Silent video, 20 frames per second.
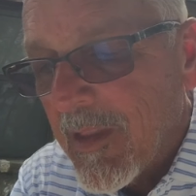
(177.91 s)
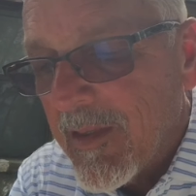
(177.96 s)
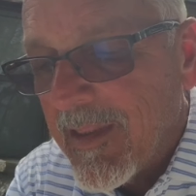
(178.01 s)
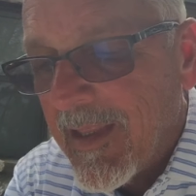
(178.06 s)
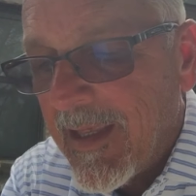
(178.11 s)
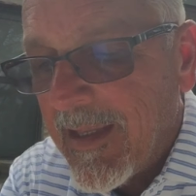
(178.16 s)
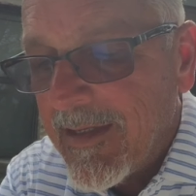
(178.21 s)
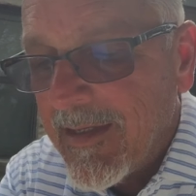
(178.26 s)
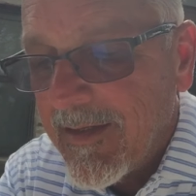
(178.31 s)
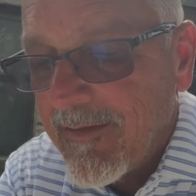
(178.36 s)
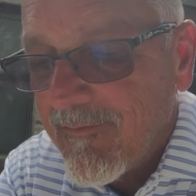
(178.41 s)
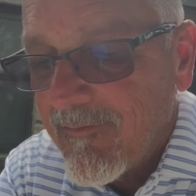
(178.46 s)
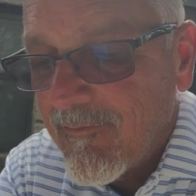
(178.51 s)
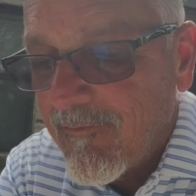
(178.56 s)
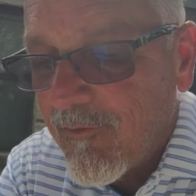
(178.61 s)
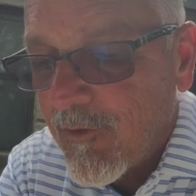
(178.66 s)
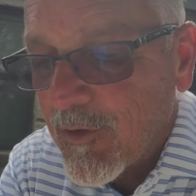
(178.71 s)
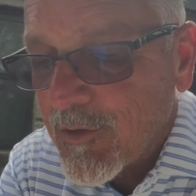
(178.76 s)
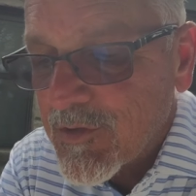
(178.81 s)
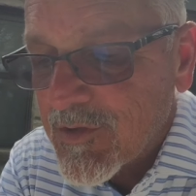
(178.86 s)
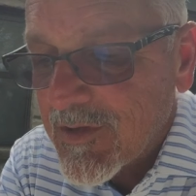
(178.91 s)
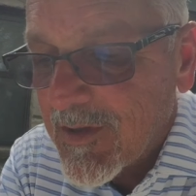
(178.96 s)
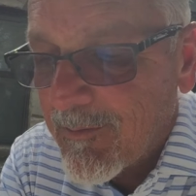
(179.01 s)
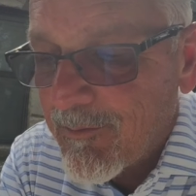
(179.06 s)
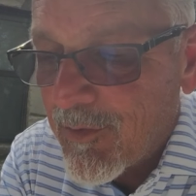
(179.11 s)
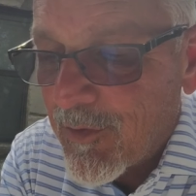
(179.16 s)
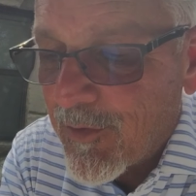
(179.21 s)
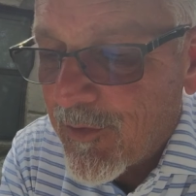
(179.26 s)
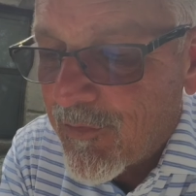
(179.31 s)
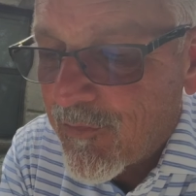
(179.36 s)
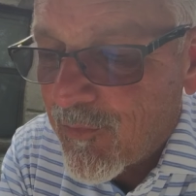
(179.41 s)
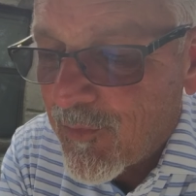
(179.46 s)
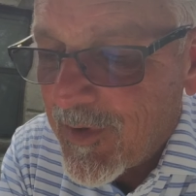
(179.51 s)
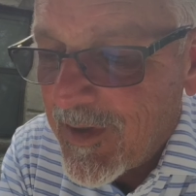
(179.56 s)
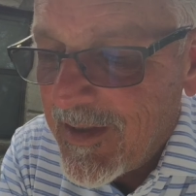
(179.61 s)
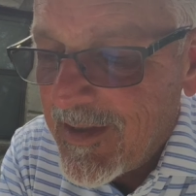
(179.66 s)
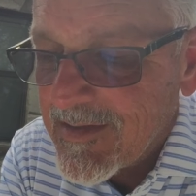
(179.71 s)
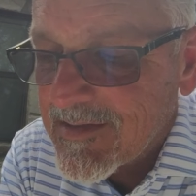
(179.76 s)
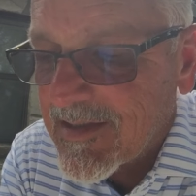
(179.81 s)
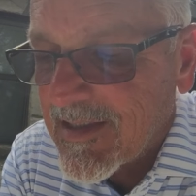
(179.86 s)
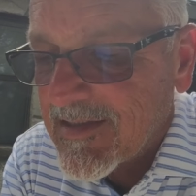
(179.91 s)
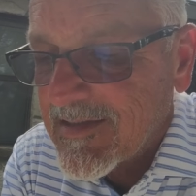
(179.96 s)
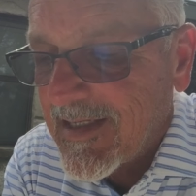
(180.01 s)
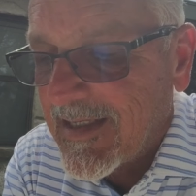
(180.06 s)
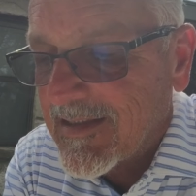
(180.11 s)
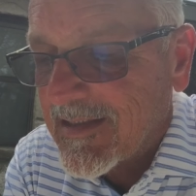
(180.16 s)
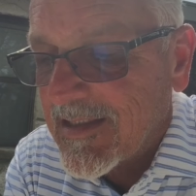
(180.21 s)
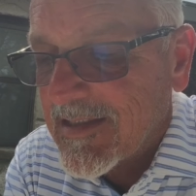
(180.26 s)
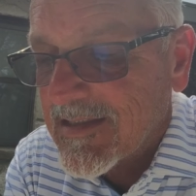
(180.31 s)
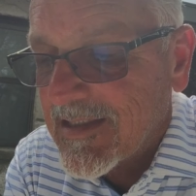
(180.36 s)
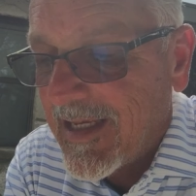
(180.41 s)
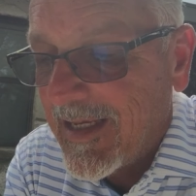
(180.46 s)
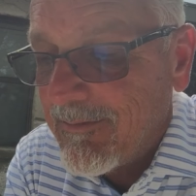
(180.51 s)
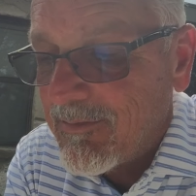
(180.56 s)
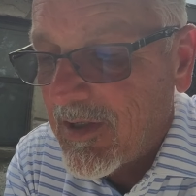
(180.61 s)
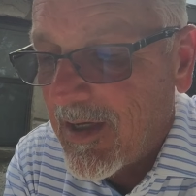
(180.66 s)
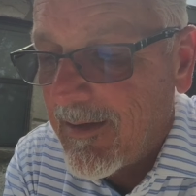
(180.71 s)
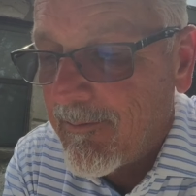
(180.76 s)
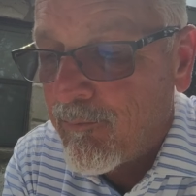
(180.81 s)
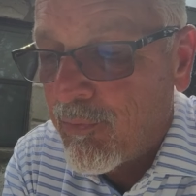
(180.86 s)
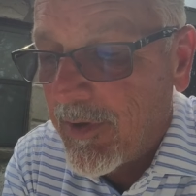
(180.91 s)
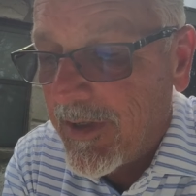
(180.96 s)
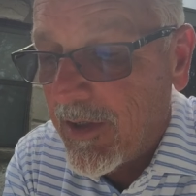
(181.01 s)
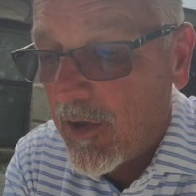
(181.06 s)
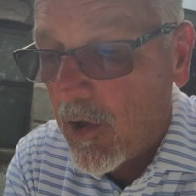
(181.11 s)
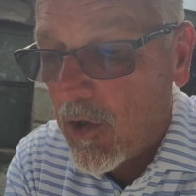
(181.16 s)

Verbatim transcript: Then in verse number three, he says, At the same time, pray